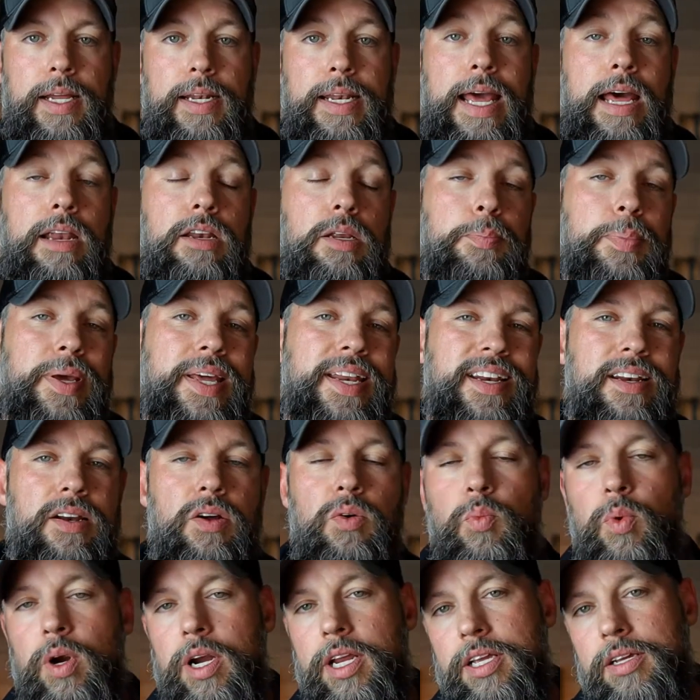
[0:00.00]
Now depending
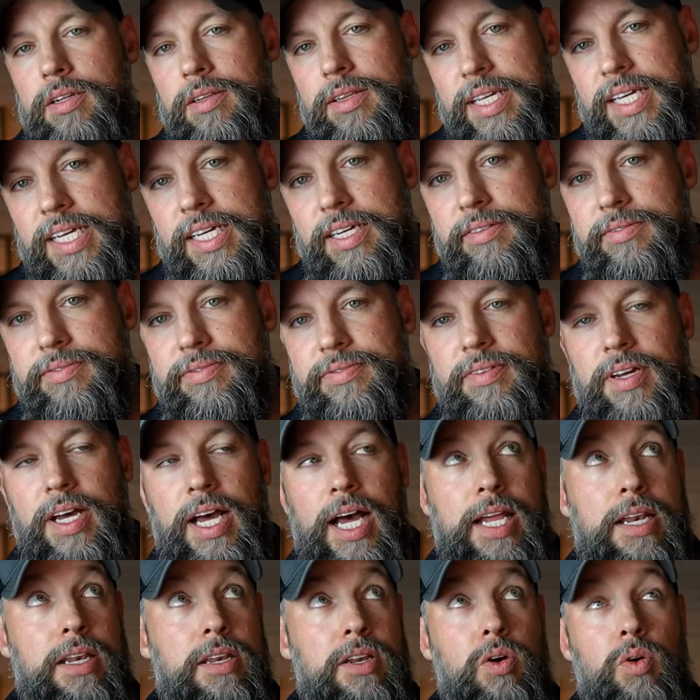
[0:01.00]
on where you live,
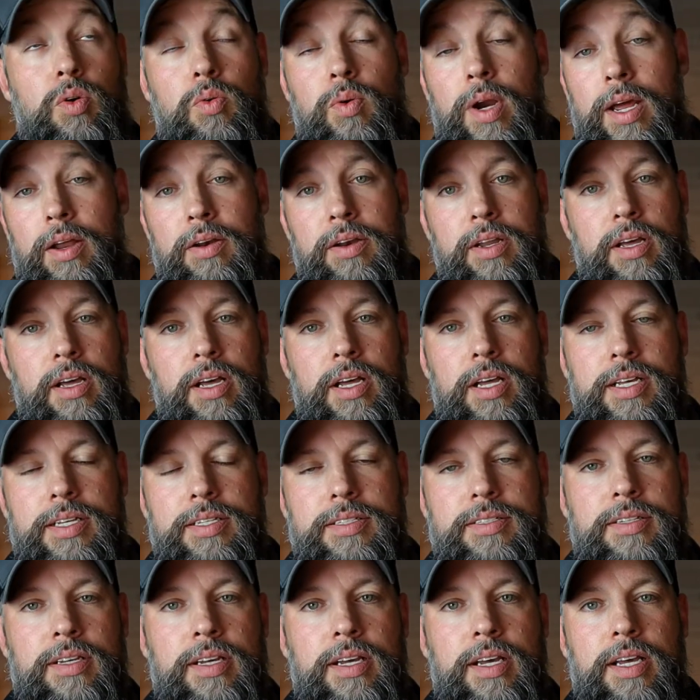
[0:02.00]
I know around
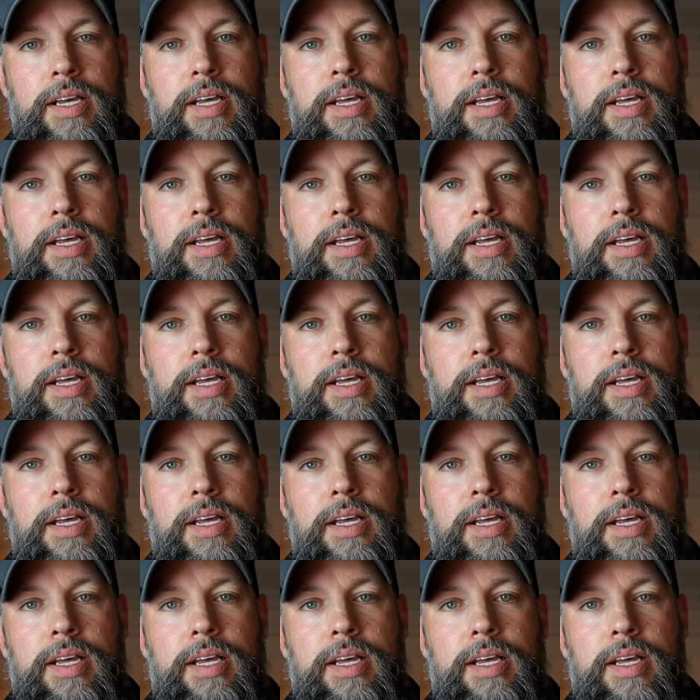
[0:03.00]
us